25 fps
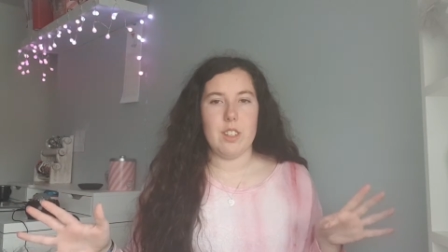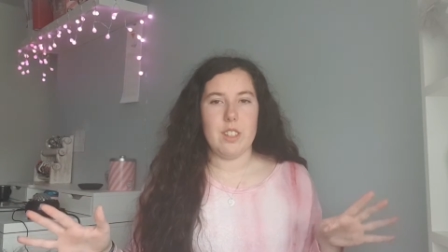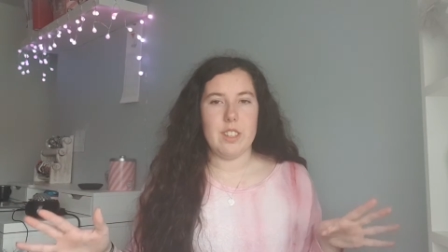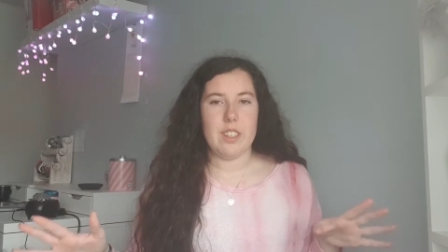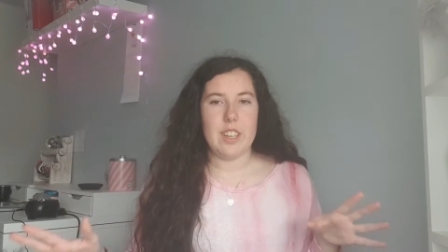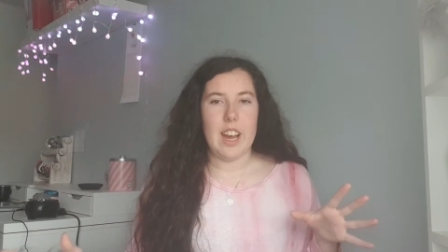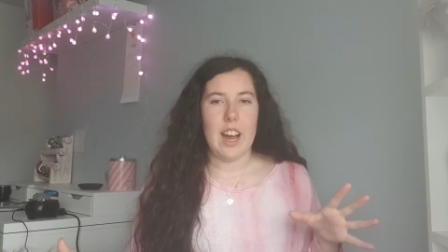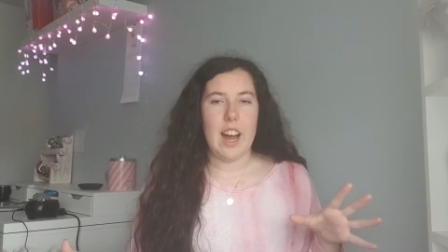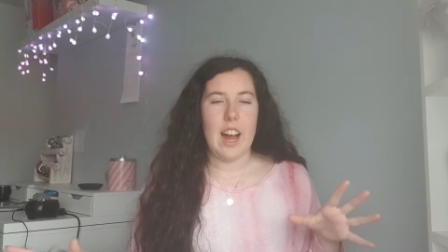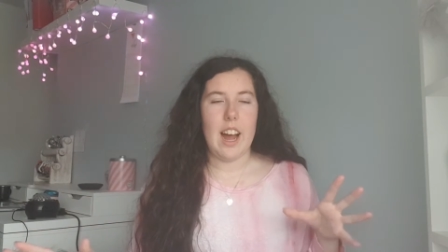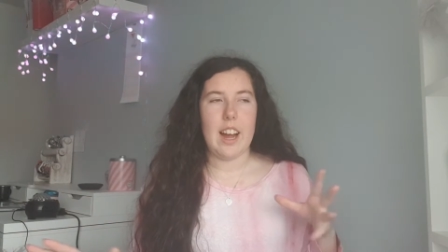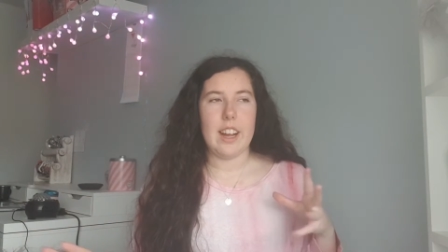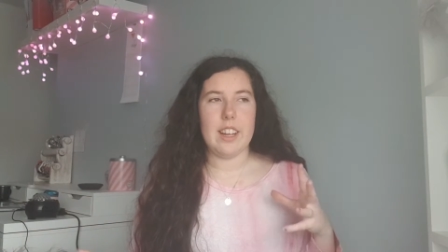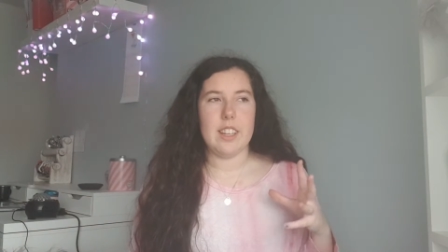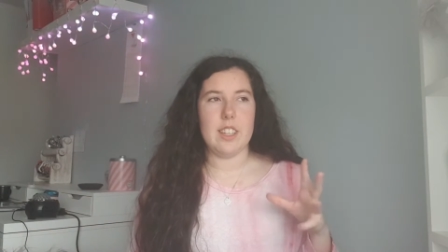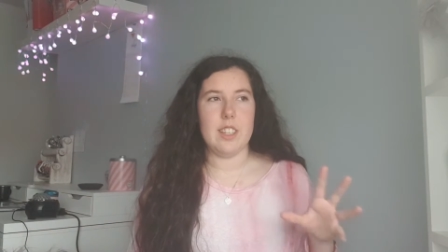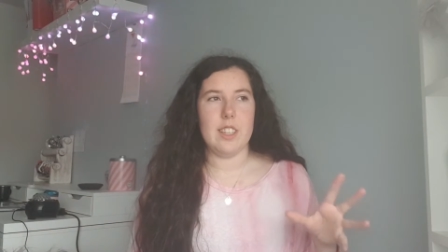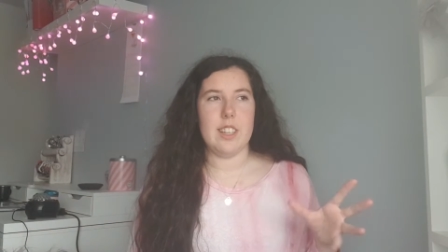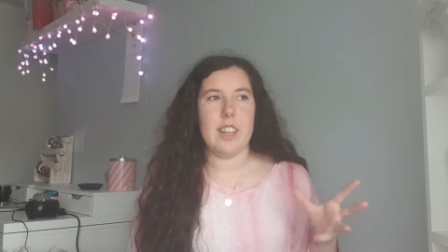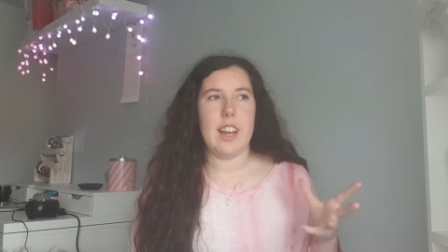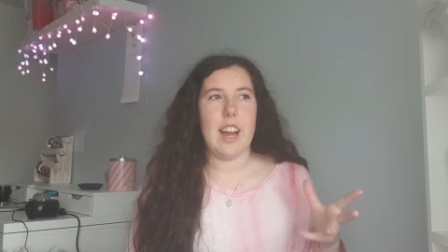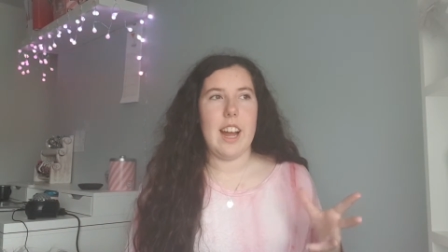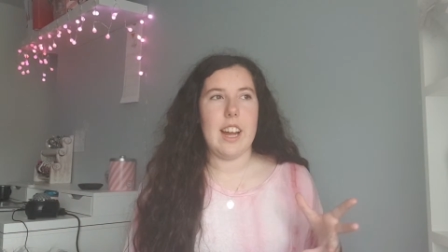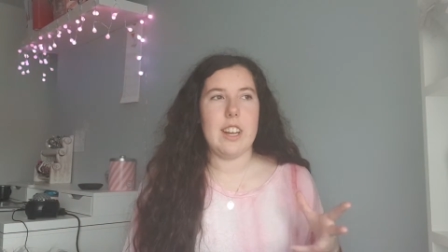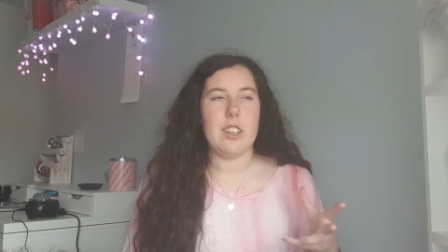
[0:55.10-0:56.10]
yeah,
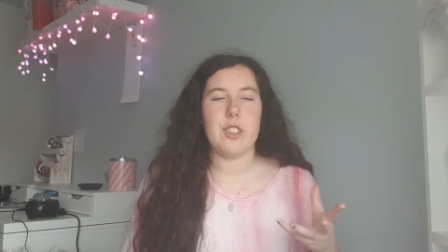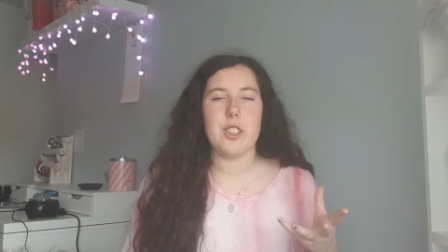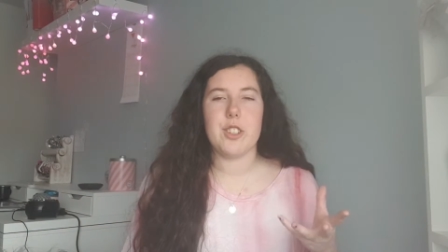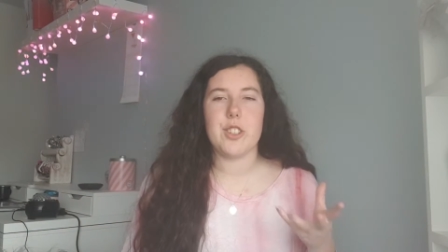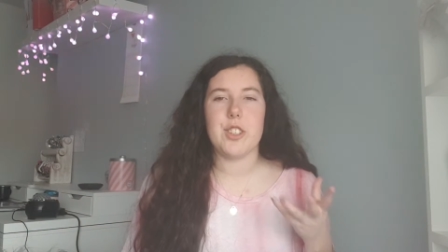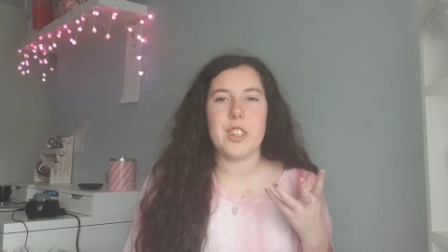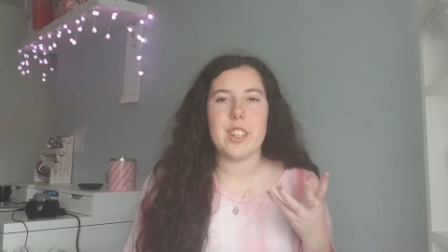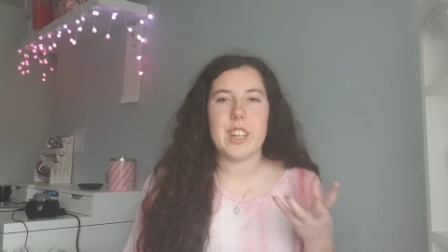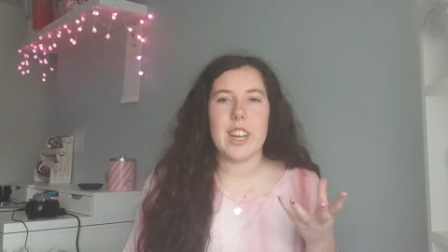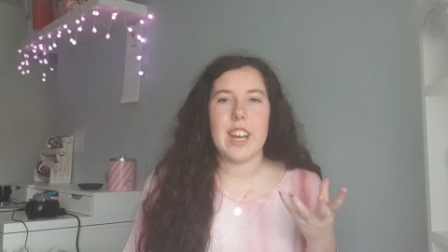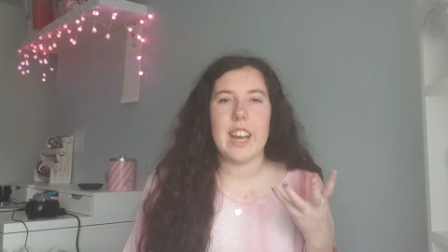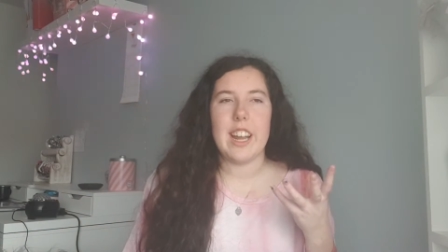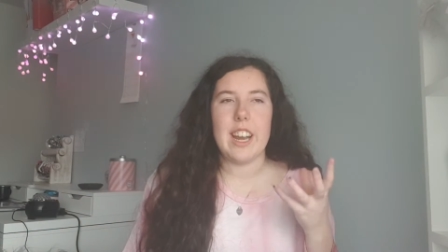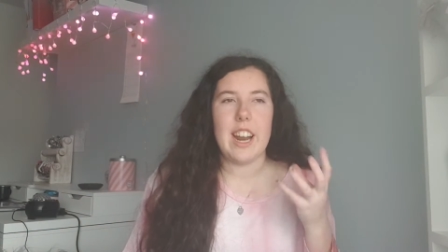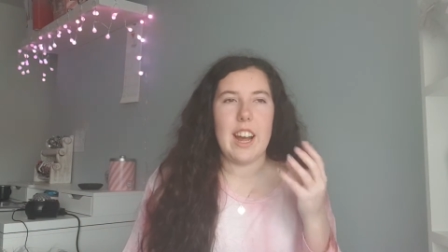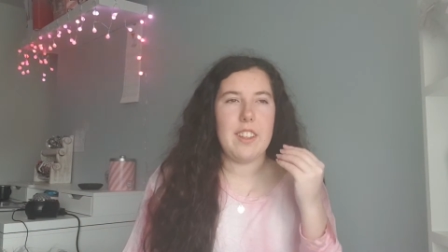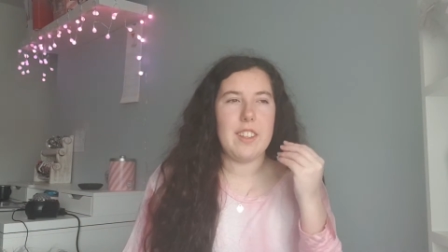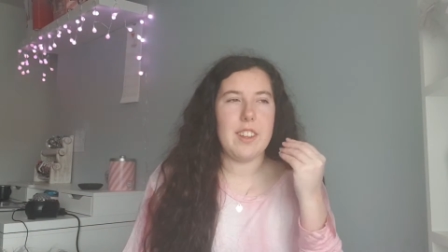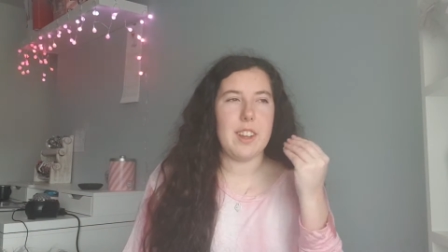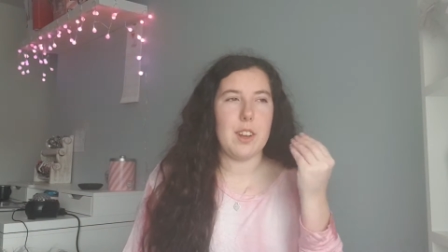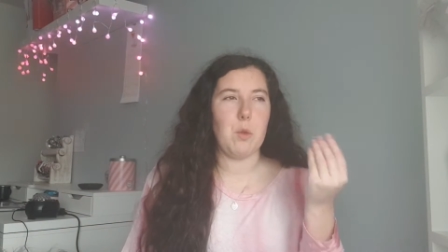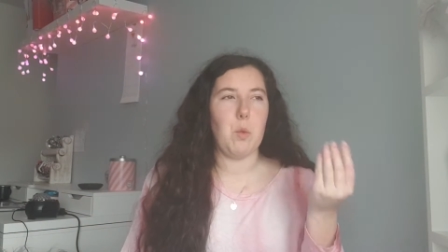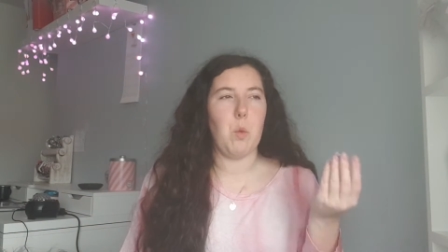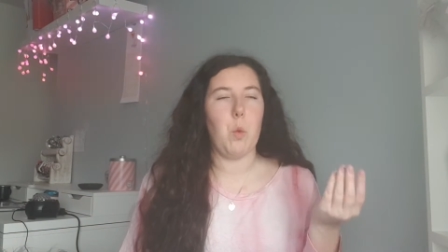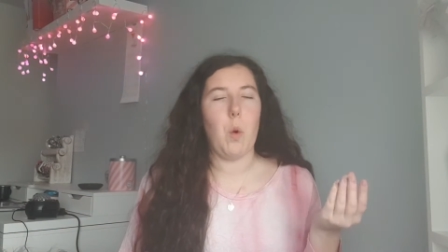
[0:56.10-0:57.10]
I just look at it and I
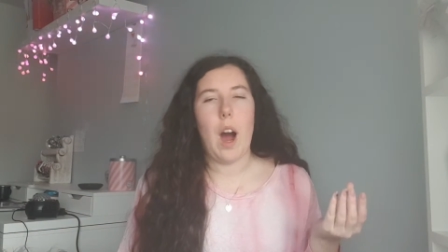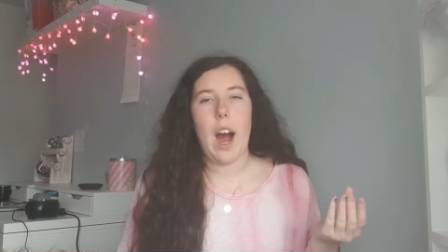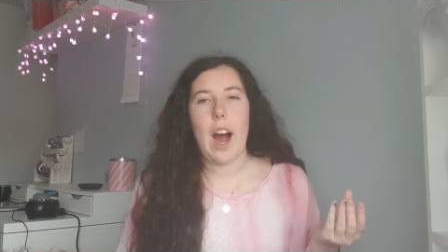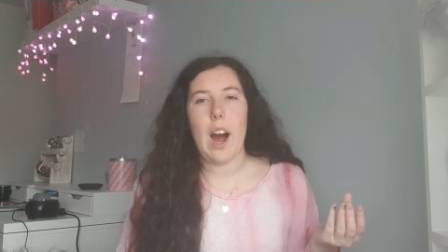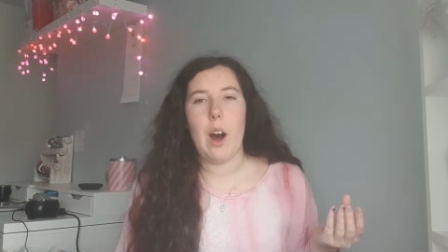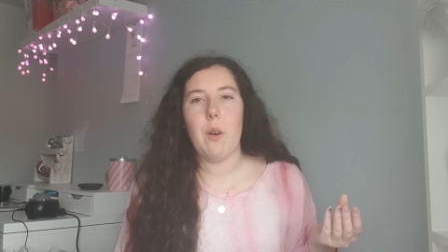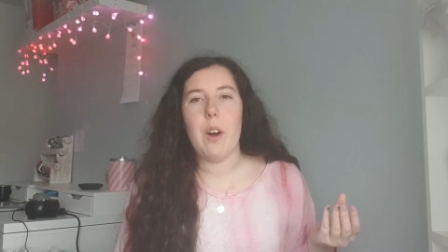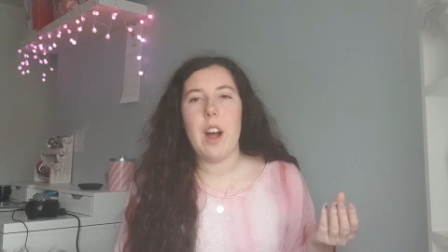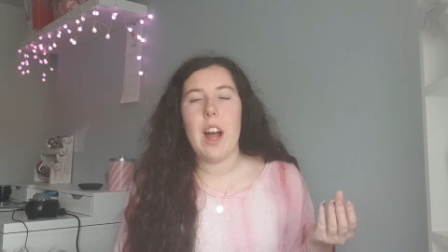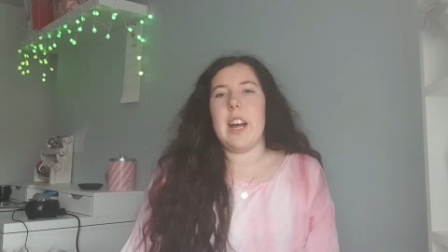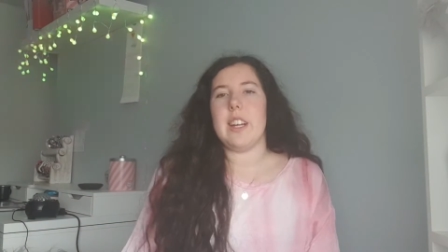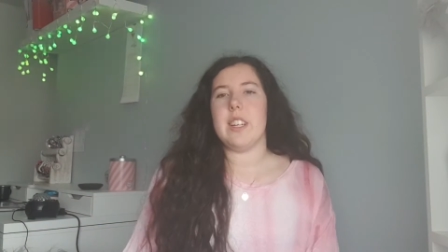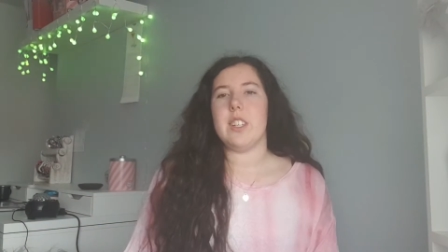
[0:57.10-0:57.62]
think wow,